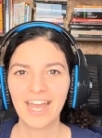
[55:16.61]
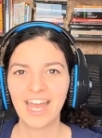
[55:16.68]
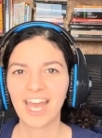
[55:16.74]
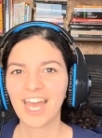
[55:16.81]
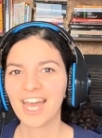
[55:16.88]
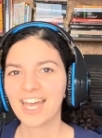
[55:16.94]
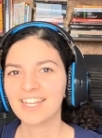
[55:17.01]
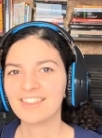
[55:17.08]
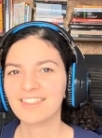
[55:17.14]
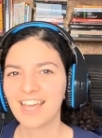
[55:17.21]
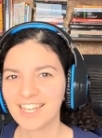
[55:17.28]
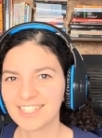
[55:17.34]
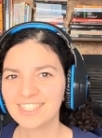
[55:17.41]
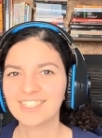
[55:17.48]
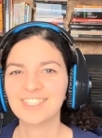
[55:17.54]
and
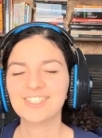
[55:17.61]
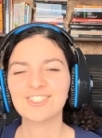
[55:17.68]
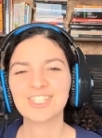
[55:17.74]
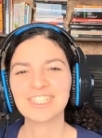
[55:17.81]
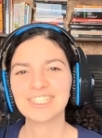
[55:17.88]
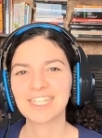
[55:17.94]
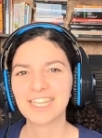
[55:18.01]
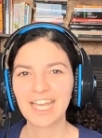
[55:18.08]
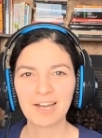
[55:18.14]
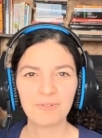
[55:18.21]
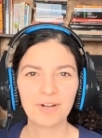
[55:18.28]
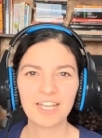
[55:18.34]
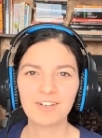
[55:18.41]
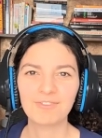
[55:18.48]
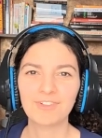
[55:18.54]
their decisions and their
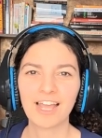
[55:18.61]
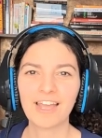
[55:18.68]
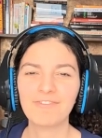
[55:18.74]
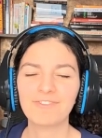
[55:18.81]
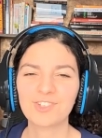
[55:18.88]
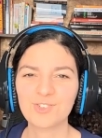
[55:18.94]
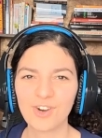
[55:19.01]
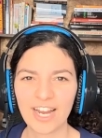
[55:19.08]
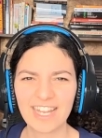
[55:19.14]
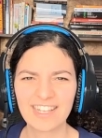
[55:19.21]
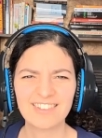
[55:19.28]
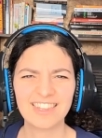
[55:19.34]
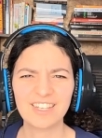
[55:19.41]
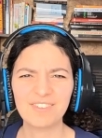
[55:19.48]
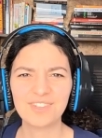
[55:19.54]
way of life and trying
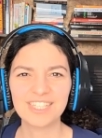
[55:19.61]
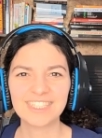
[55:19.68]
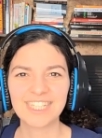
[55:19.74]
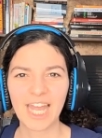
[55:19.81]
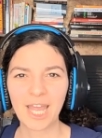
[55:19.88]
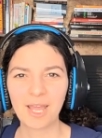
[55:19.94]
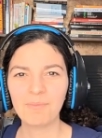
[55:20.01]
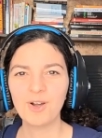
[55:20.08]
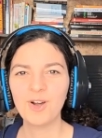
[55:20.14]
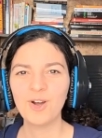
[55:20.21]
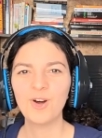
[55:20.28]
to live the same,